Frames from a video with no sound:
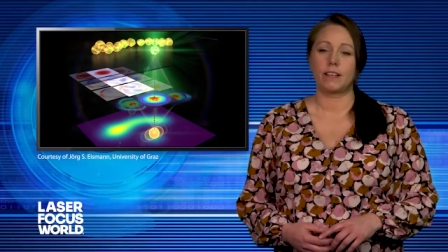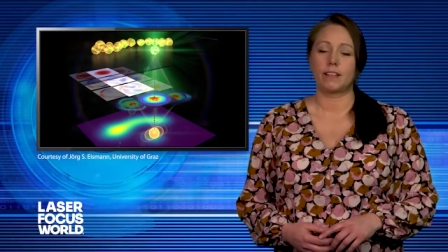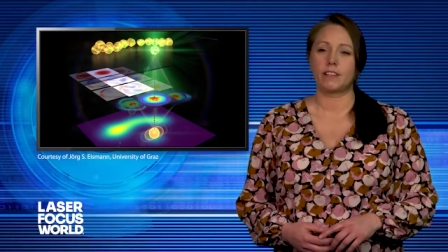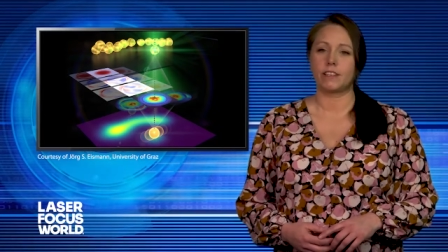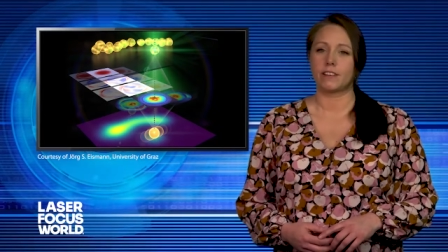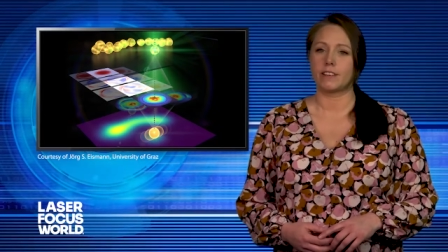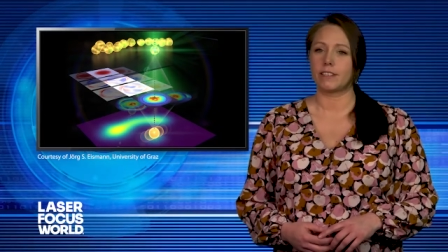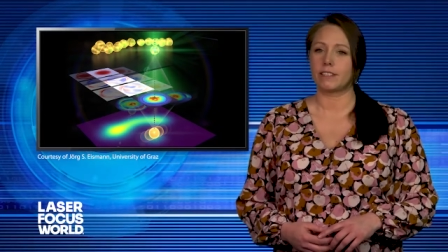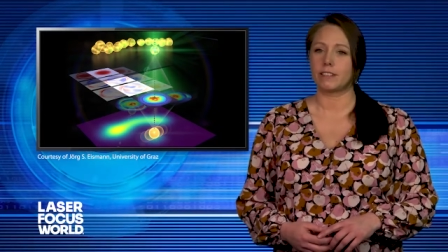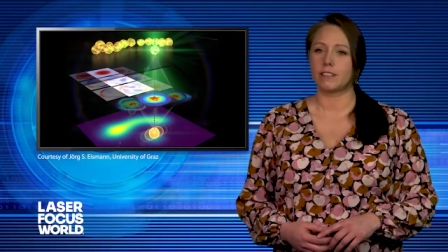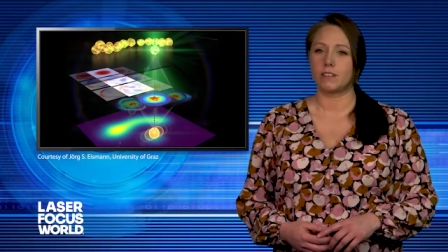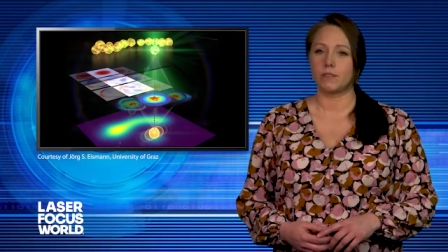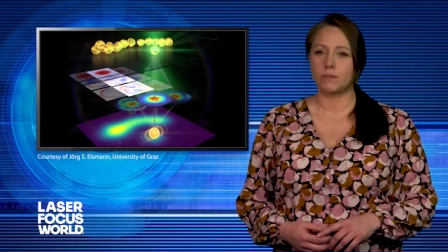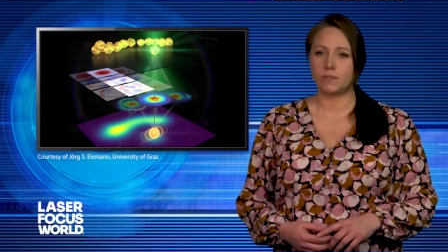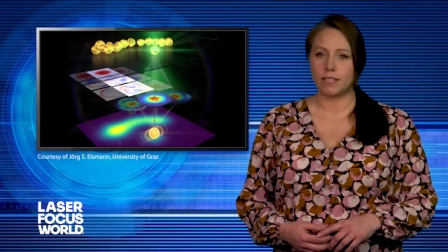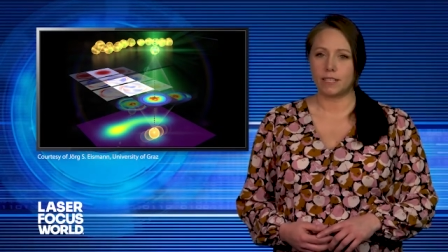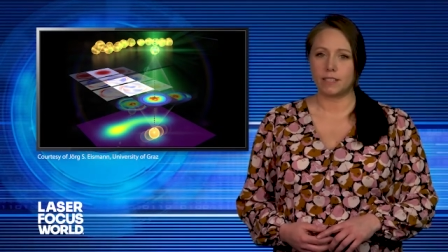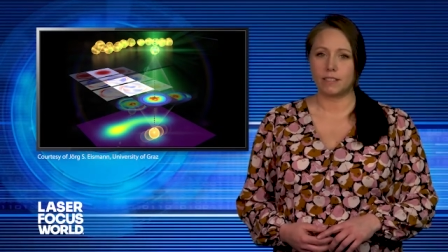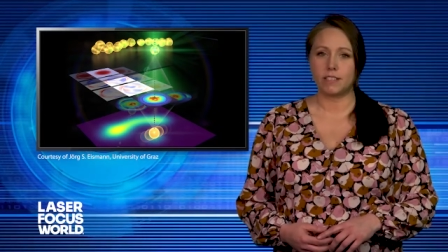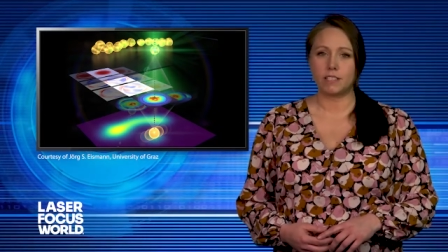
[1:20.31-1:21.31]
There is no
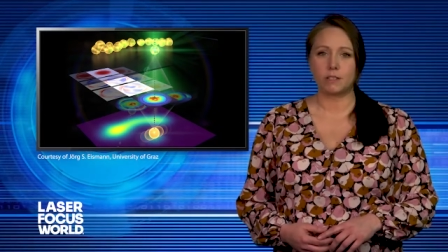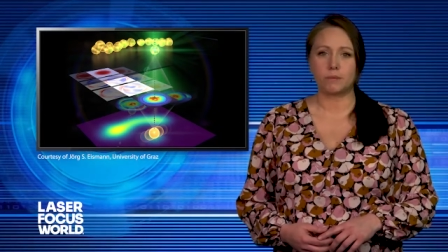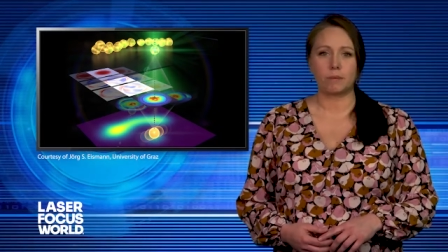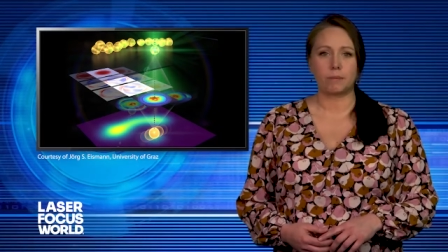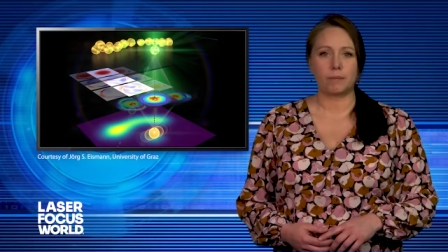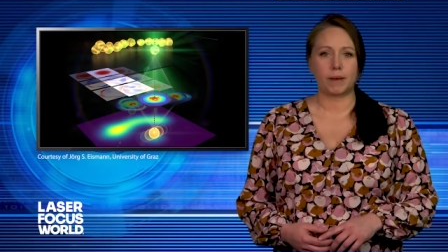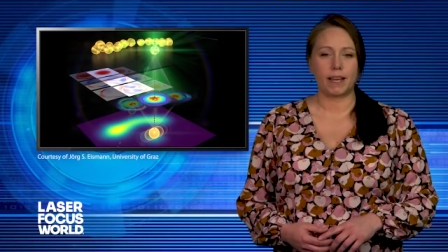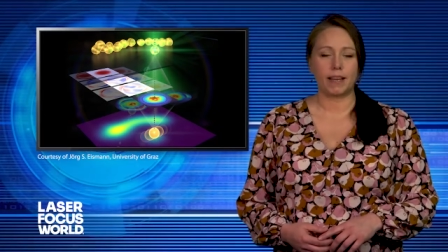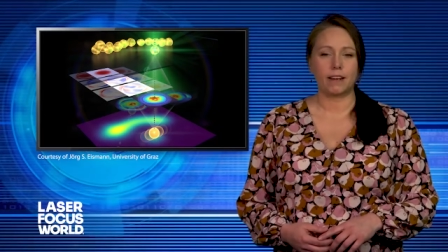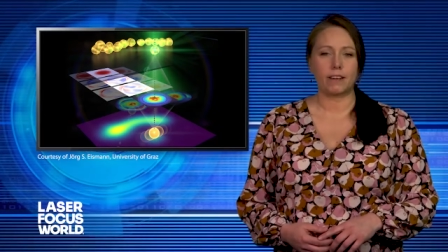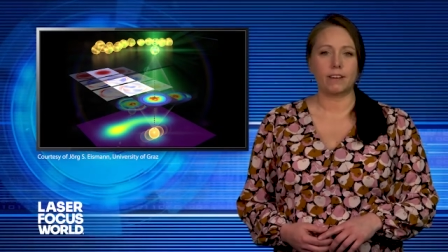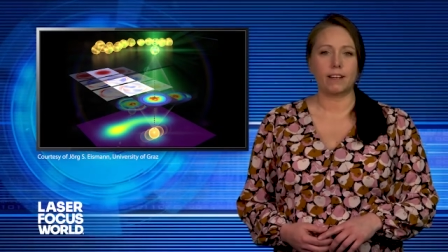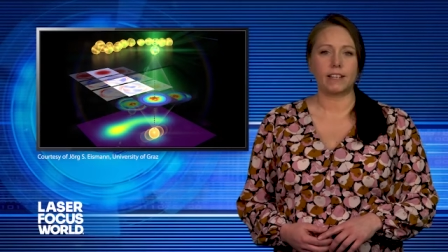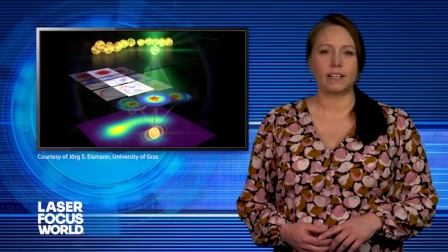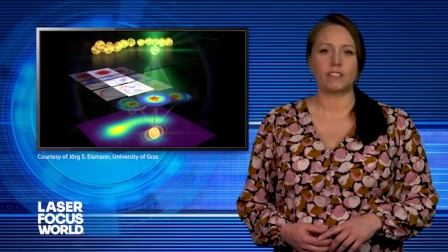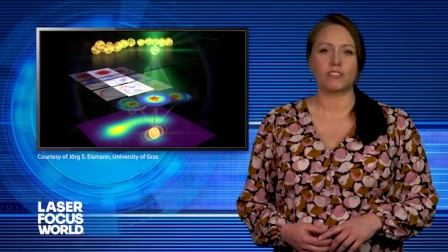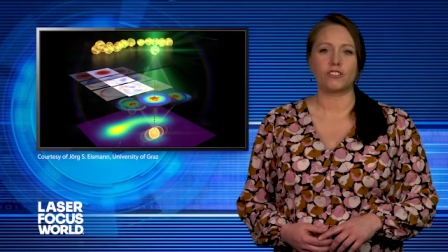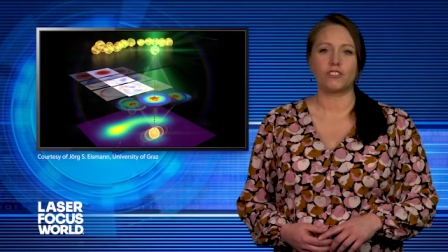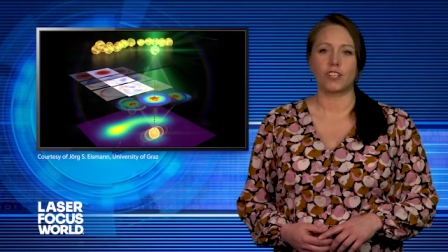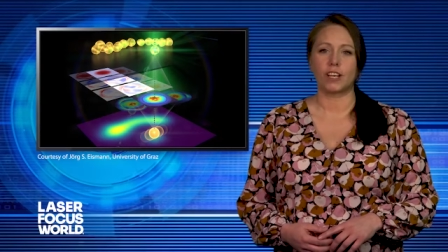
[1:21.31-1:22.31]
need to prepare and
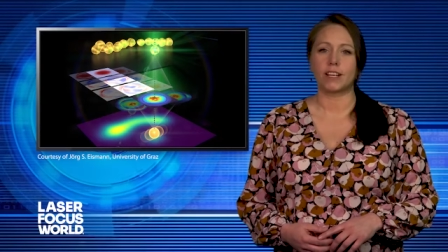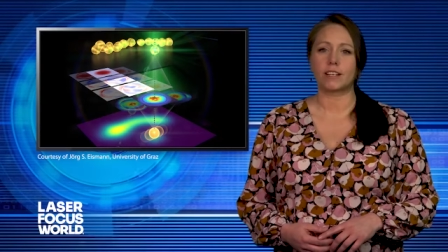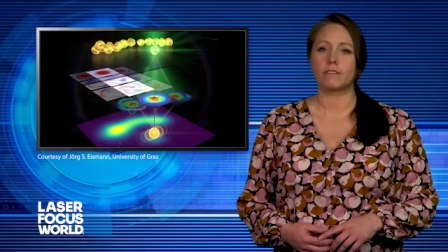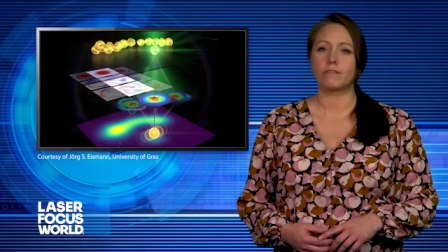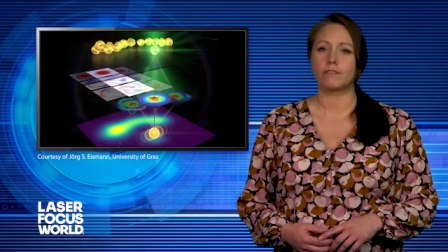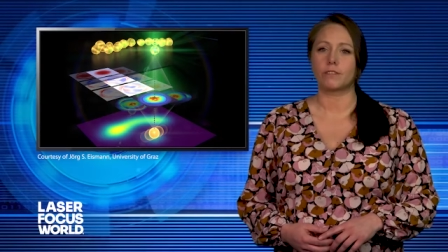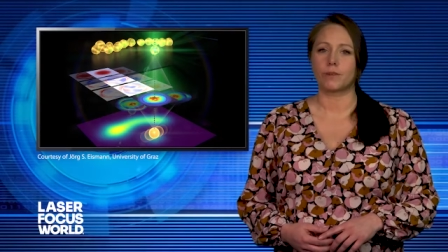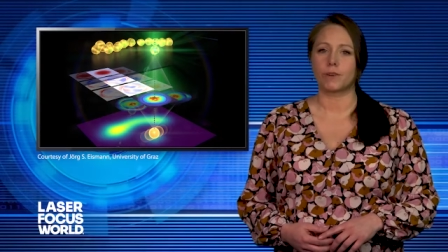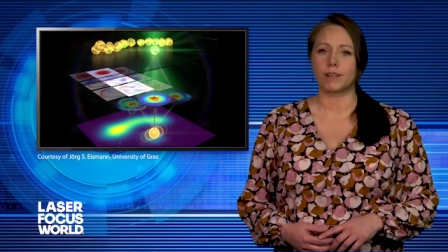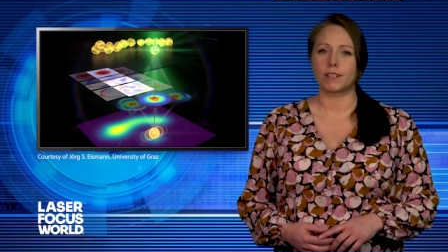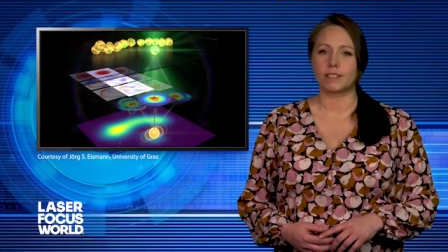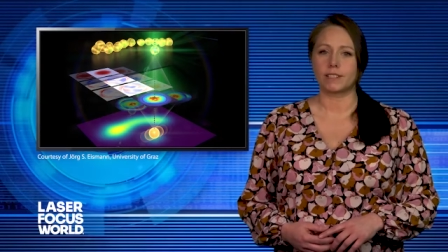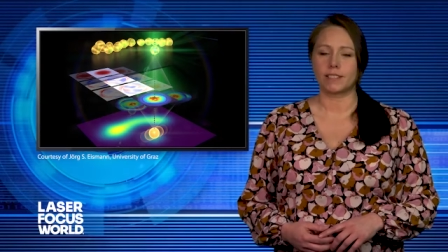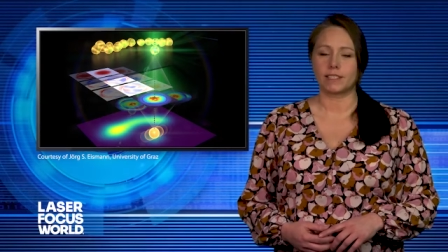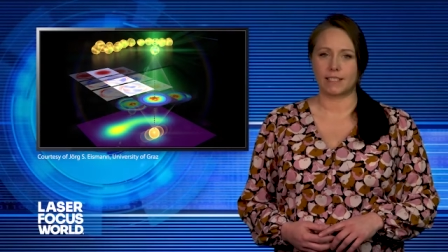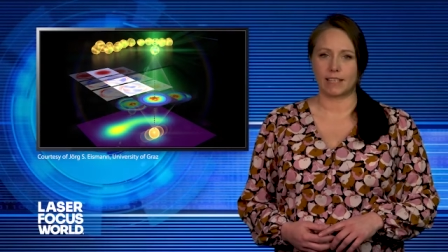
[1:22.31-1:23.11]
inject fluorescent